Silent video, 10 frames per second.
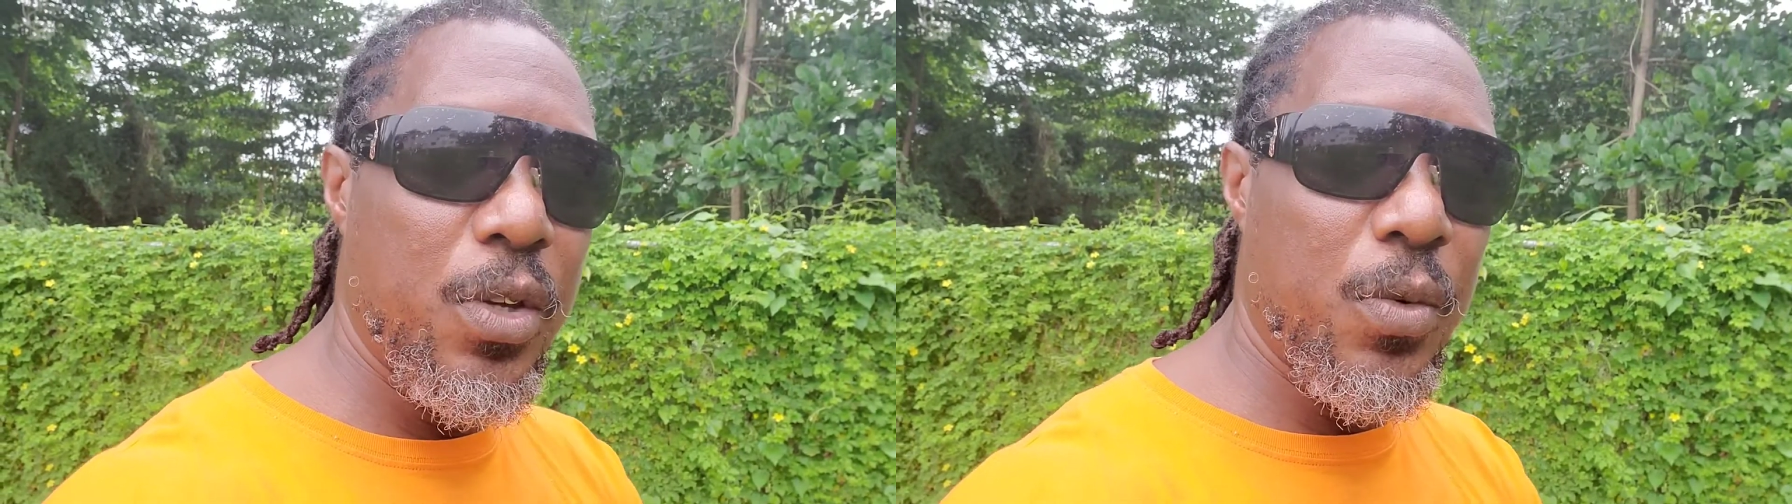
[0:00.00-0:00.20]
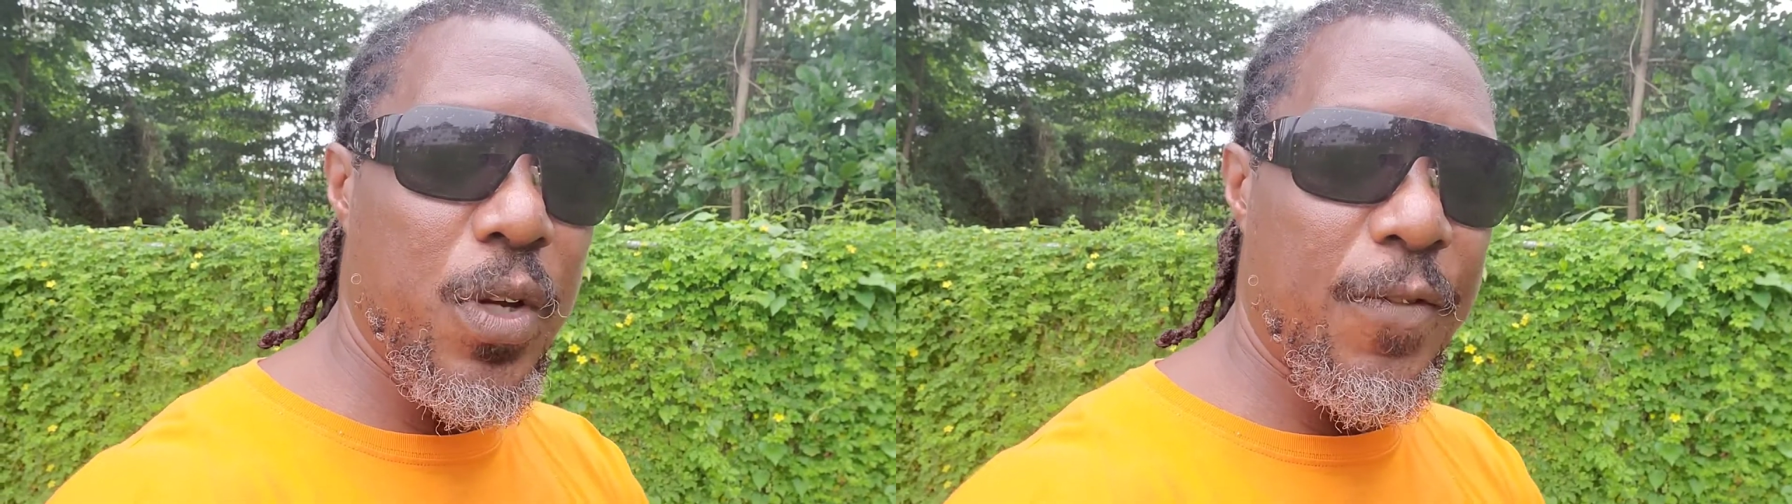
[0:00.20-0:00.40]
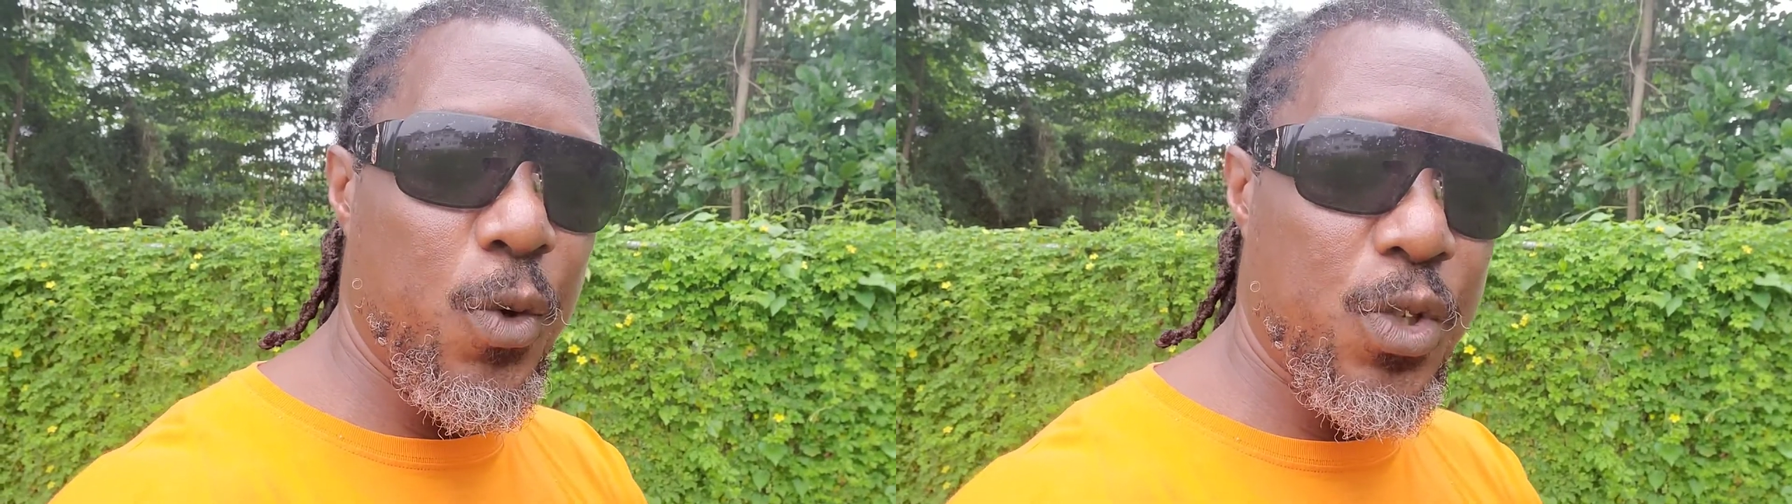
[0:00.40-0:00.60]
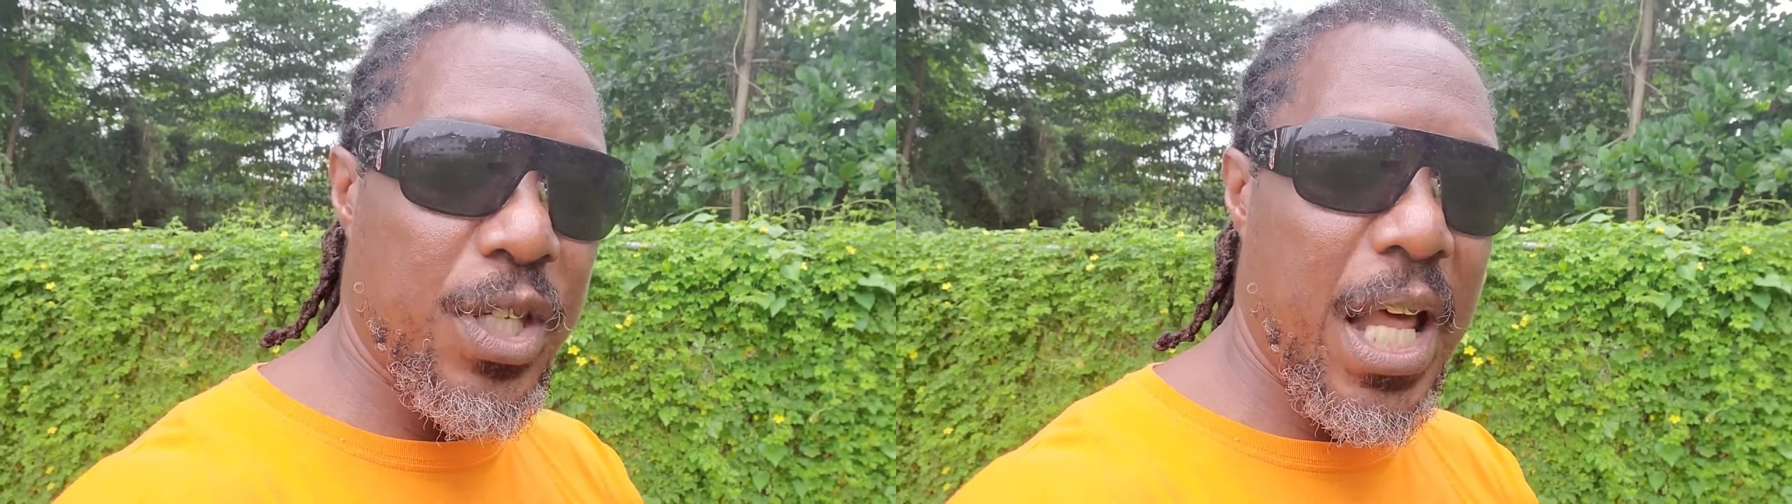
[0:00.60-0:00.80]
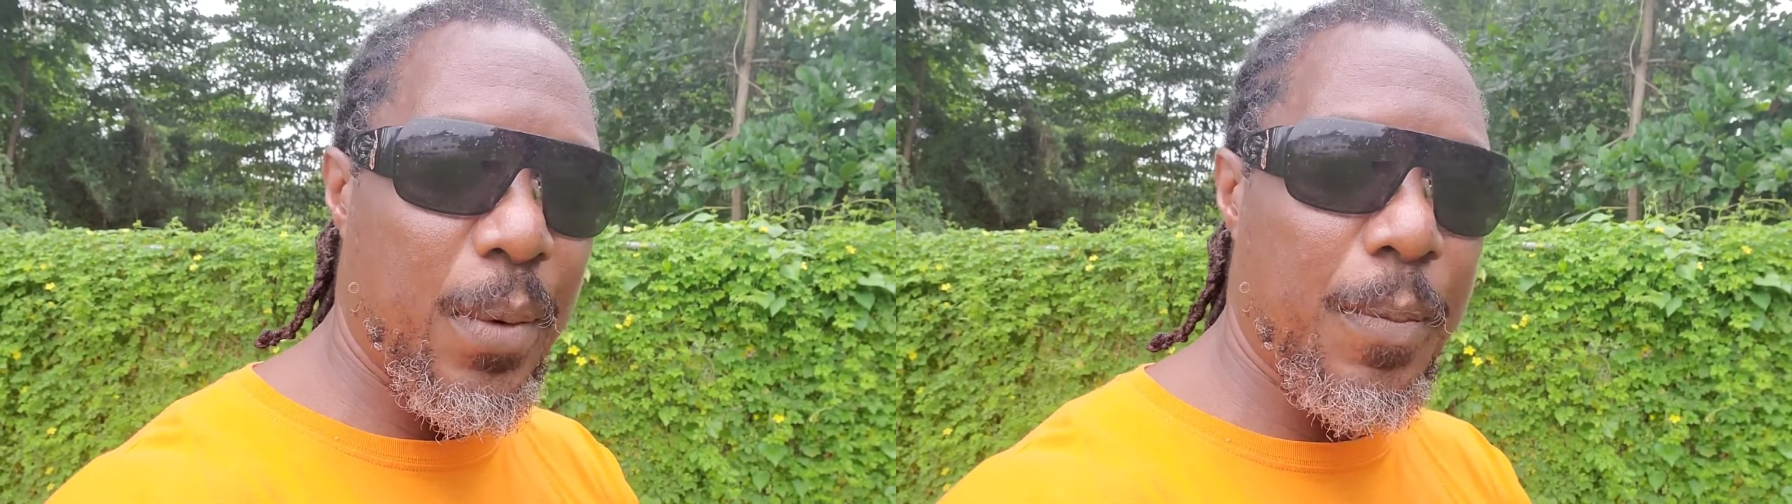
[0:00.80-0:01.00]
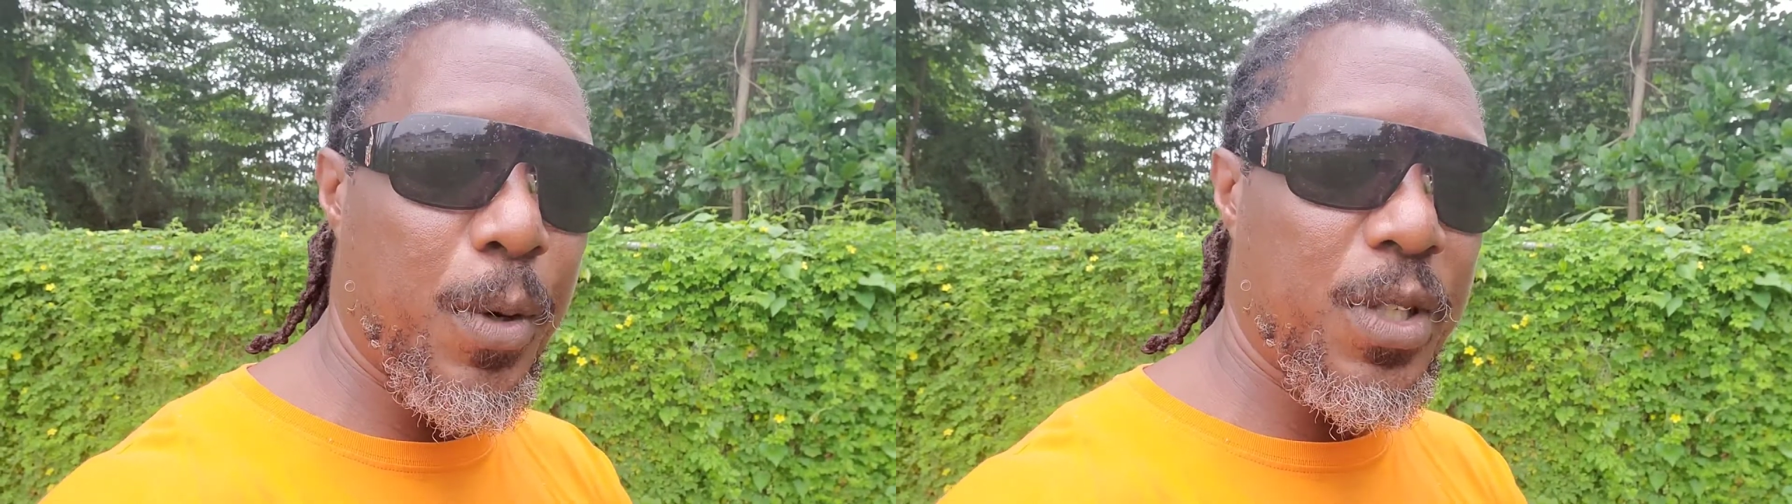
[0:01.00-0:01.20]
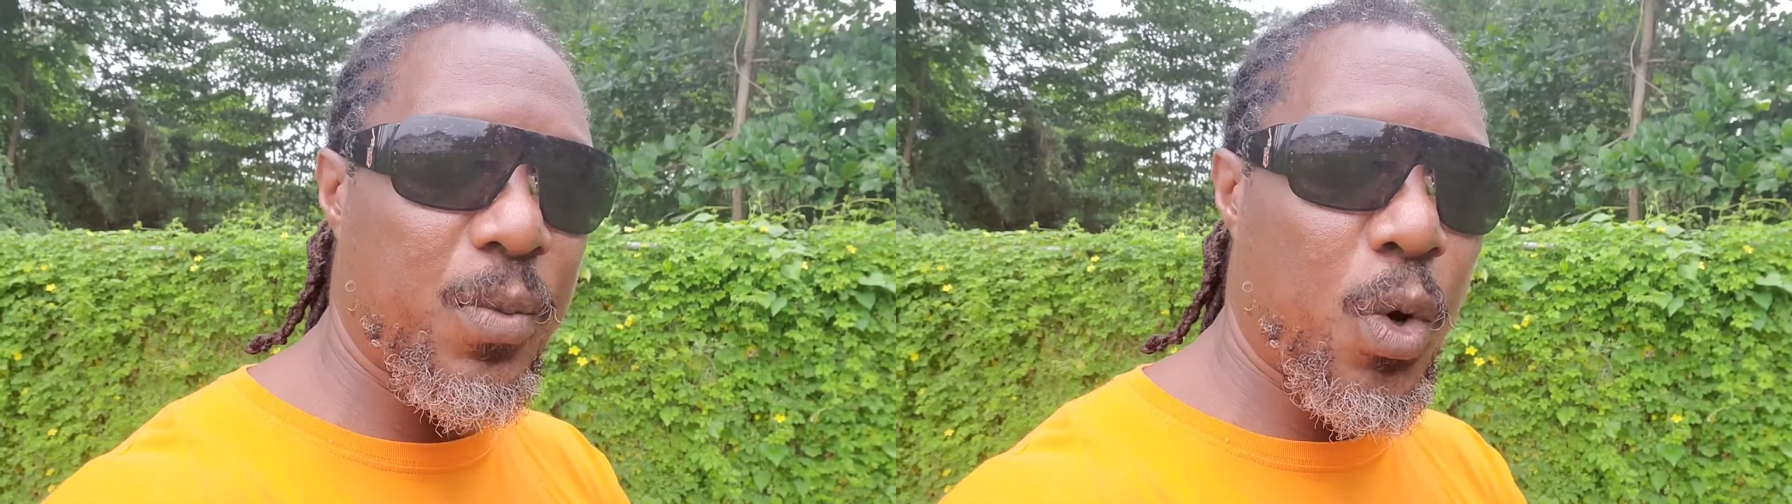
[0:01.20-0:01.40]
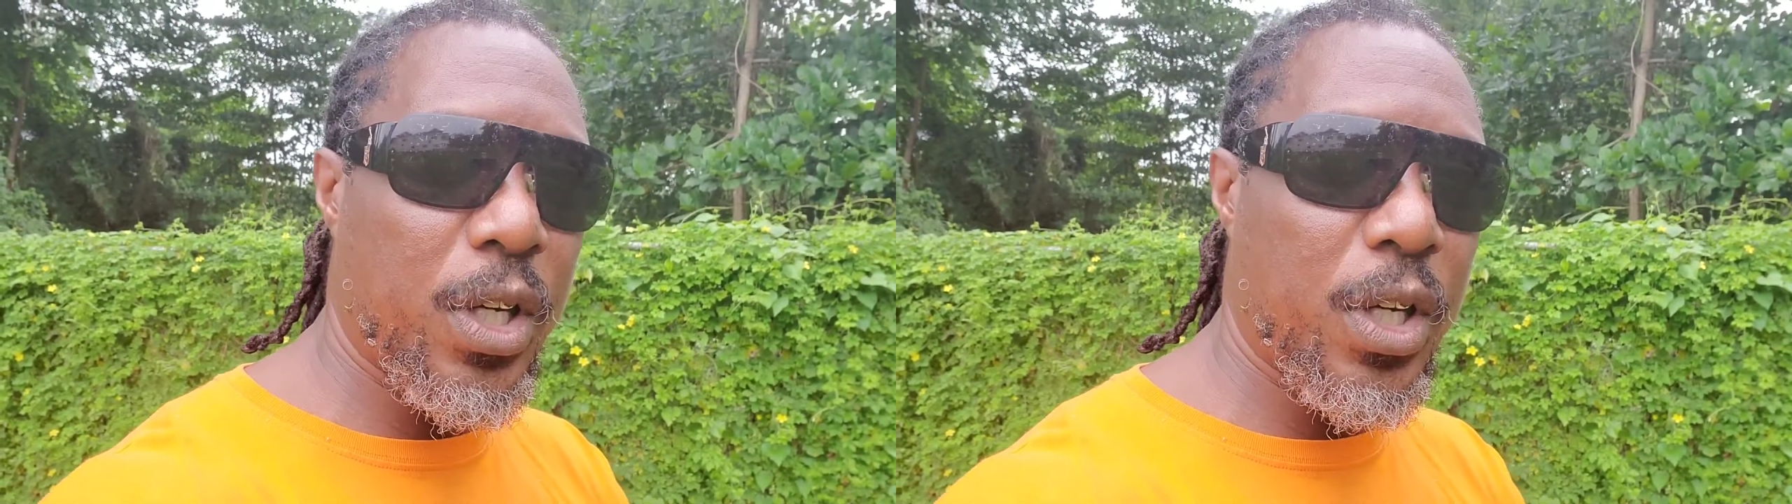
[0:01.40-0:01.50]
you if you sit down with a person,